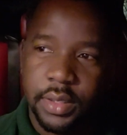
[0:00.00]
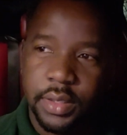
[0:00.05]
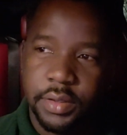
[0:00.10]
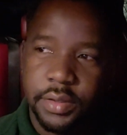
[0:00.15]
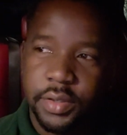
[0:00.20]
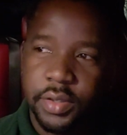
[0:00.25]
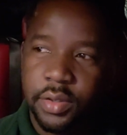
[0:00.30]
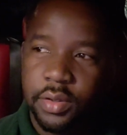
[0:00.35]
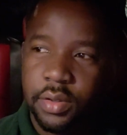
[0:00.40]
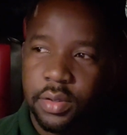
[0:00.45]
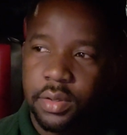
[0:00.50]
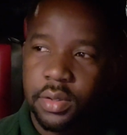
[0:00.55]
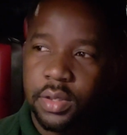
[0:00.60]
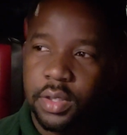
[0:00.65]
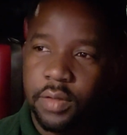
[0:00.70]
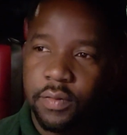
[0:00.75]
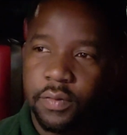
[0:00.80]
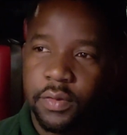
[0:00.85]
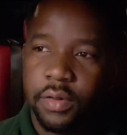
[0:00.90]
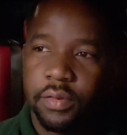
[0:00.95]
They're still going
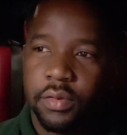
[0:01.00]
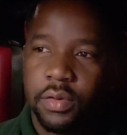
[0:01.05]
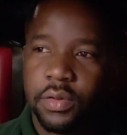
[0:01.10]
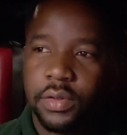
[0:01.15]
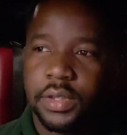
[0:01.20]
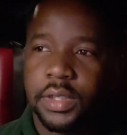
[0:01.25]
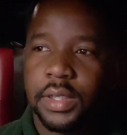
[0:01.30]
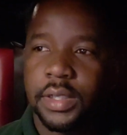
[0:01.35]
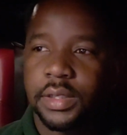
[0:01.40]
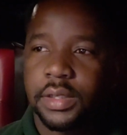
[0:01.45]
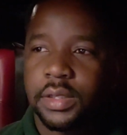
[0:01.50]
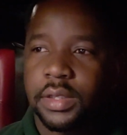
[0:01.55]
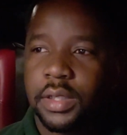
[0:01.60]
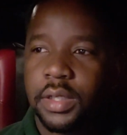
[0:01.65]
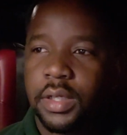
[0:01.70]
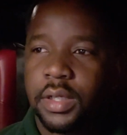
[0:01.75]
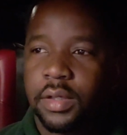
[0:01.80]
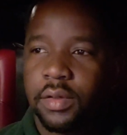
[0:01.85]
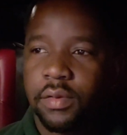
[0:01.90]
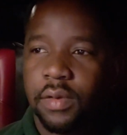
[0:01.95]
to give you a road test,
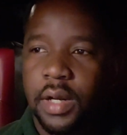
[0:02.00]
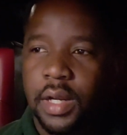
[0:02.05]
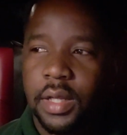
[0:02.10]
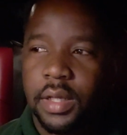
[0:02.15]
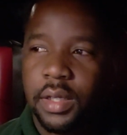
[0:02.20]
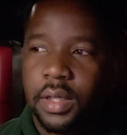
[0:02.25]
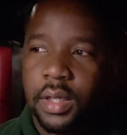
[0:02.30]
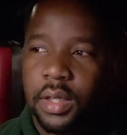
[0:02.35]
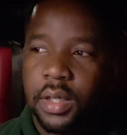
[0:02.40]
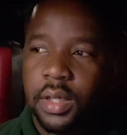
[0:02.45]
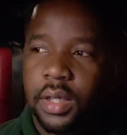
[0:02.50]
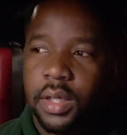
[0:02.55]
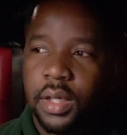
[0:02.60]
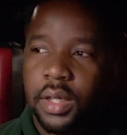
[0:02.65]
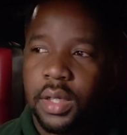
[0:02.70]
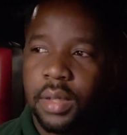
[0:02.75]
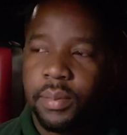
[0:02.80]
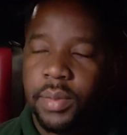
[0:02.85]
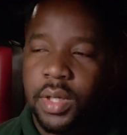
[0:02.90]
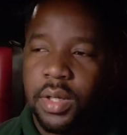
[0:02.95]
right?
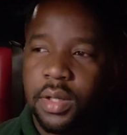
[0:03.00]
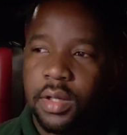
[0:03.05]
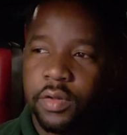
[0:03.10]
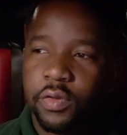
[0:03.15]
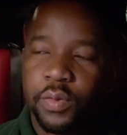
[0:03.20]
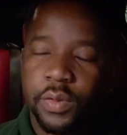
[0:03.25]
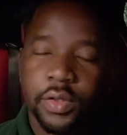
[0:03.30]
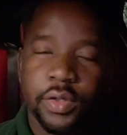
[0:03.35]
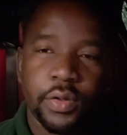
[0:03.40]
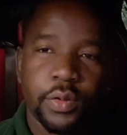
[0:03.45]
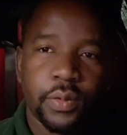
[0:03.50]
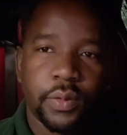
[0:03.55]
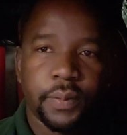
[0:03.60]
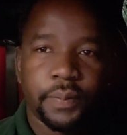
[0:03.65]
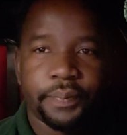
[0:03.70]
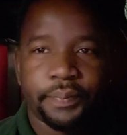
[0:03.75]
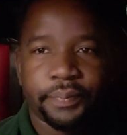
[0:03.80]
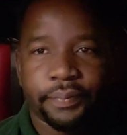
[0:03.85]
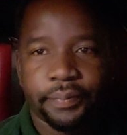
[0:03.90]
And to be honest with you,